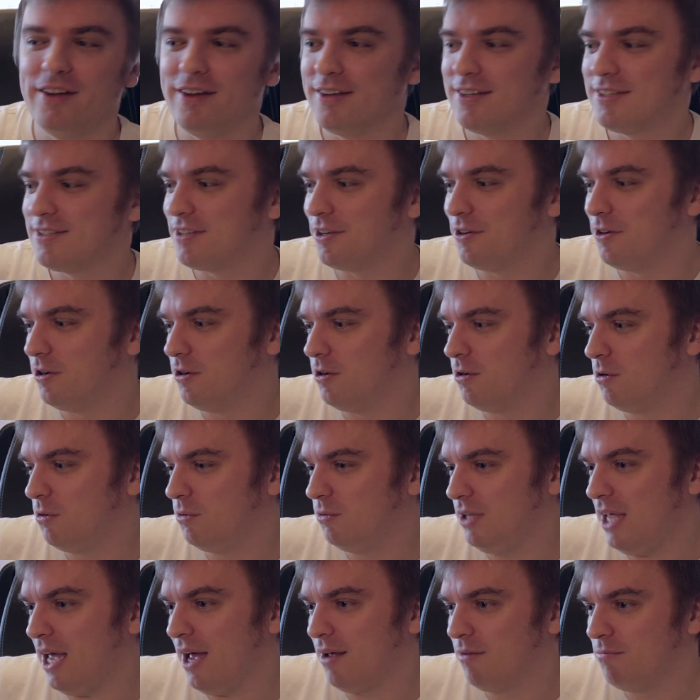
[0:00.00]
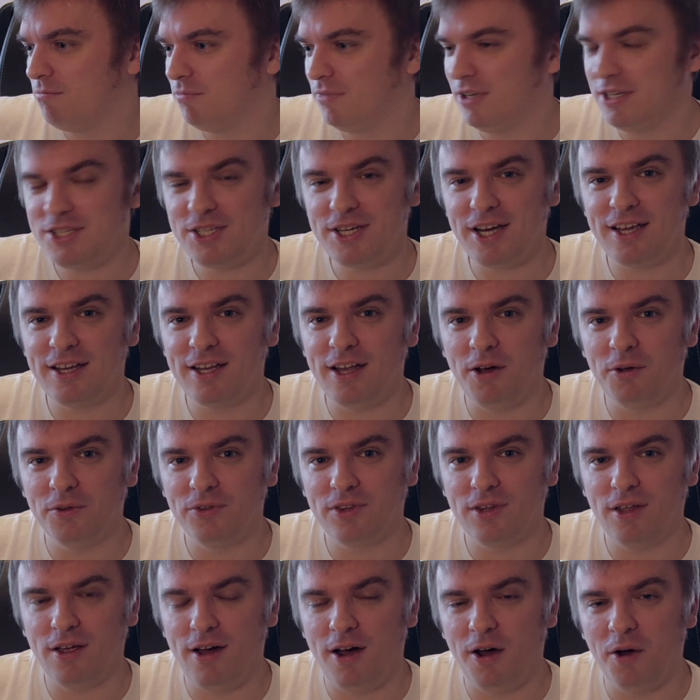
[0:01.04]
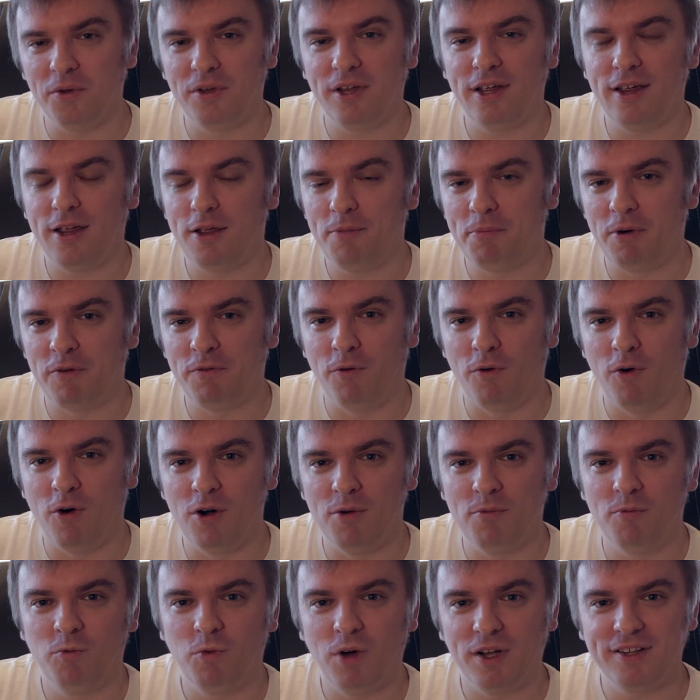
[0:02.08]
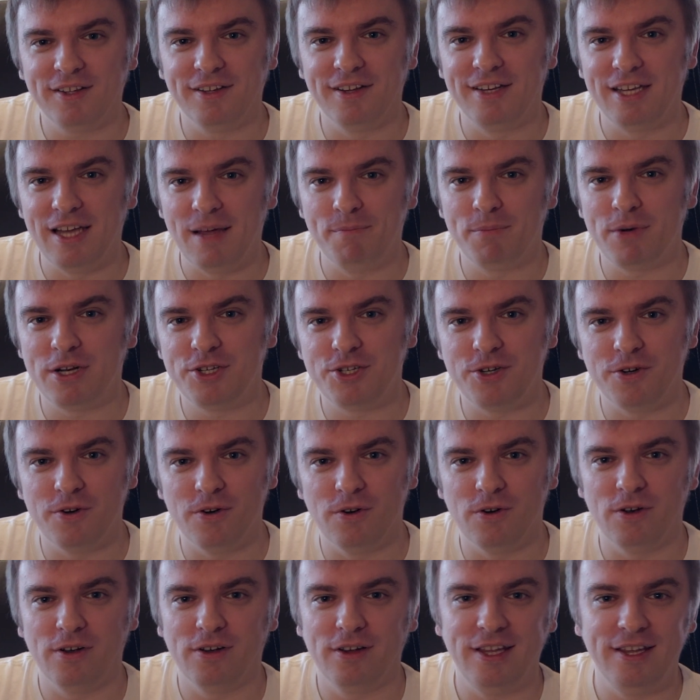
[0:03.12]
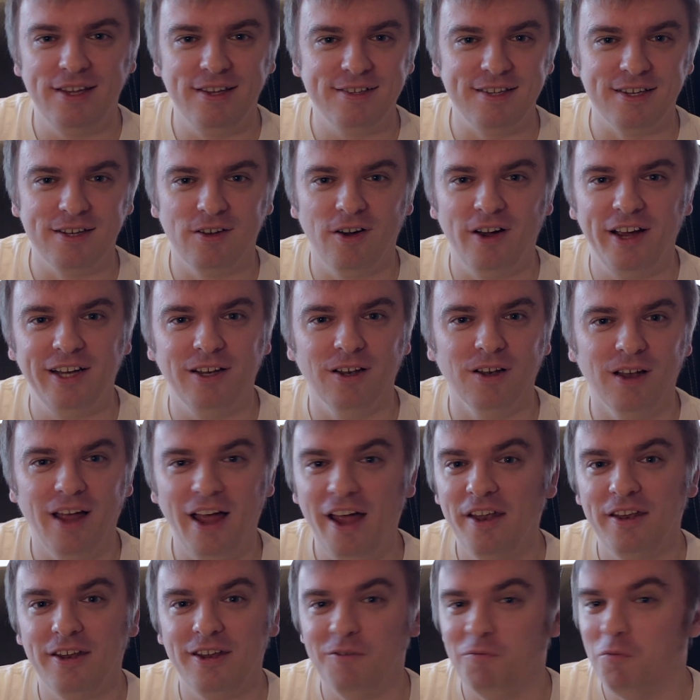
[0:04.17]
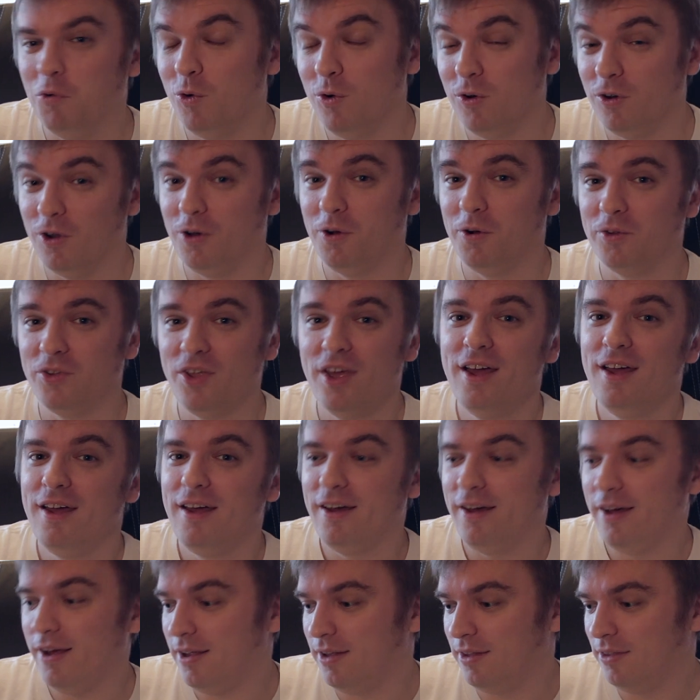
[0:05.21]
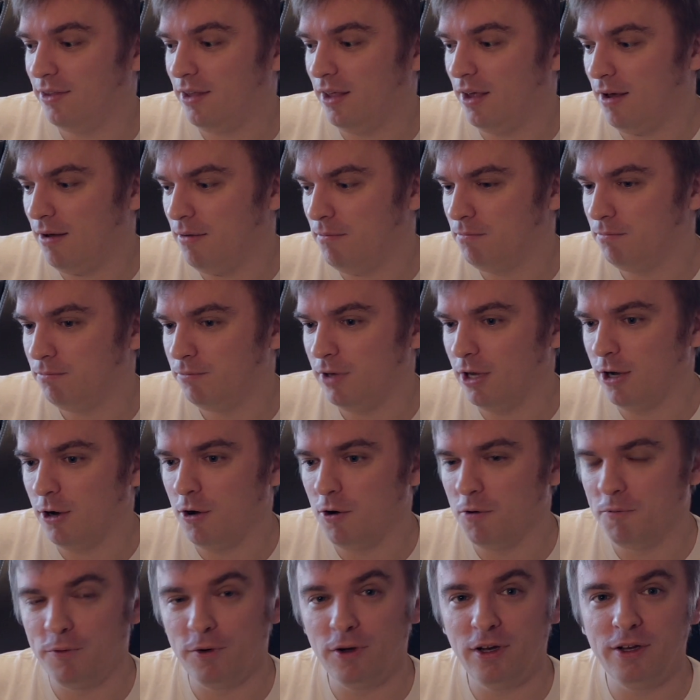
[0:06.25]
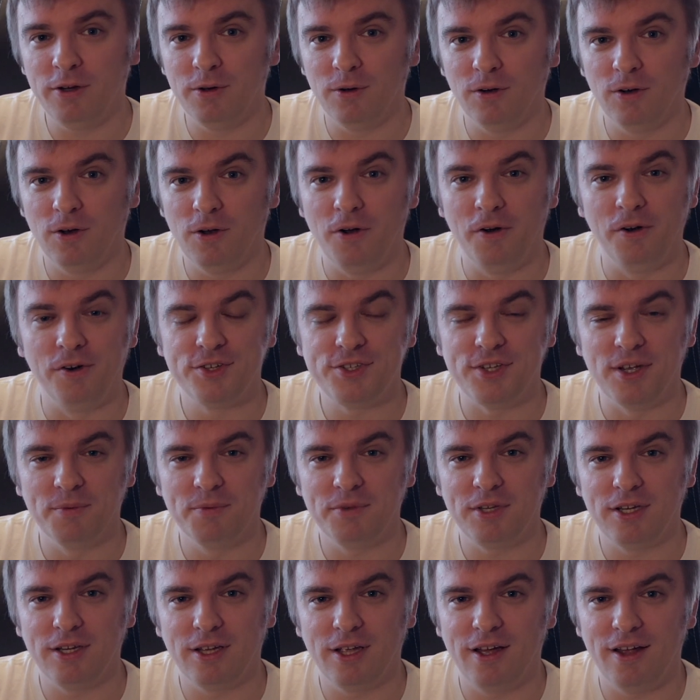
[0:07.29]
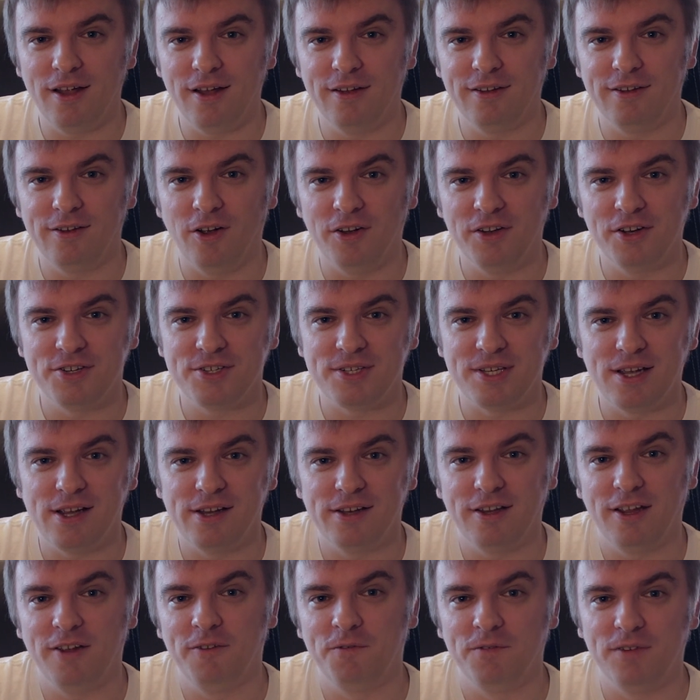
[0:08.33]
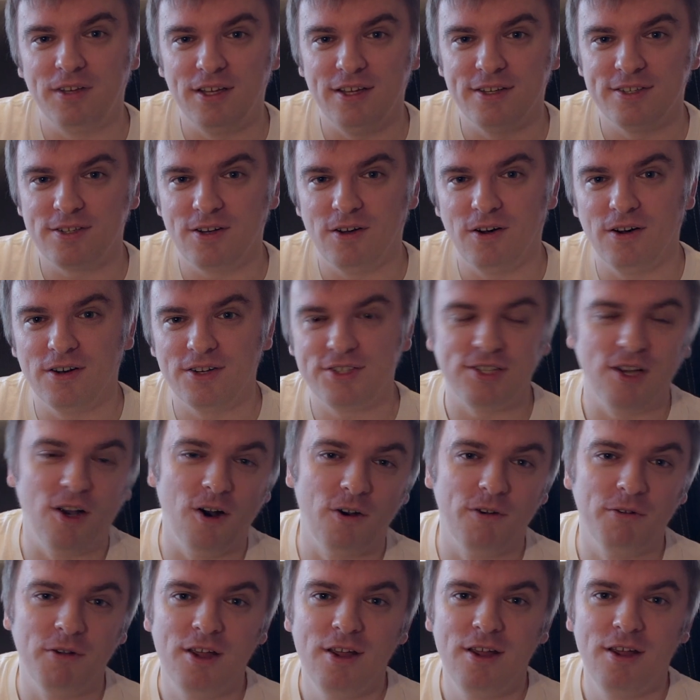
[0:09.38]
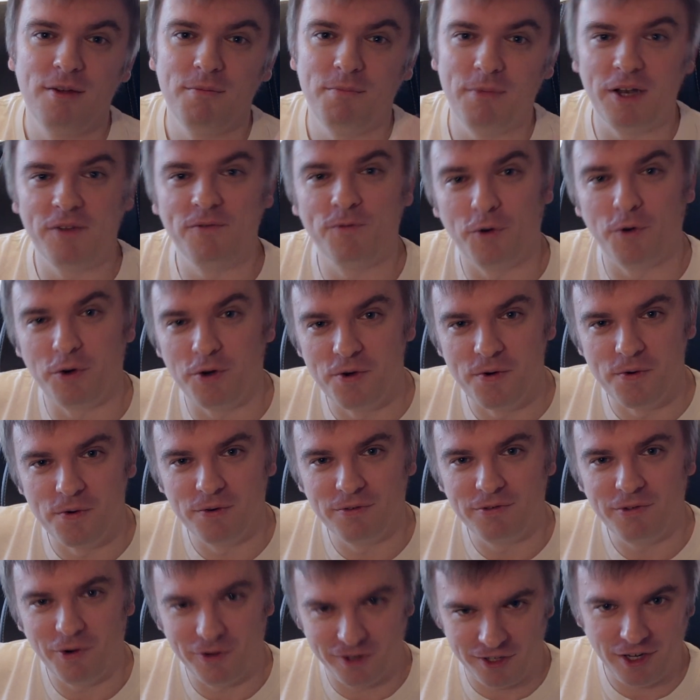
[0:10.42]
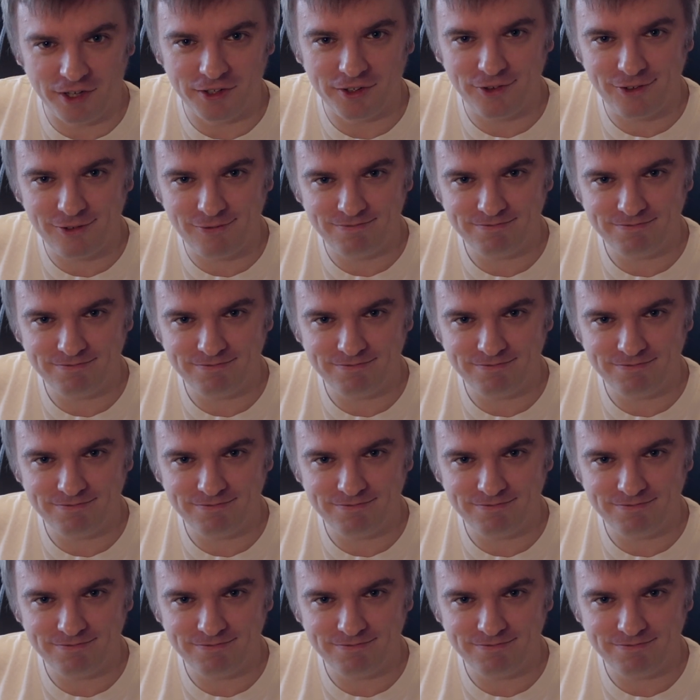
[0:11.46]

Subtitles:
So yeah, let's check it out, how they perform, what the temperature is in idle and in full load, and yeah, hopefully you'll learn something and understand if these cards are meant for you or not.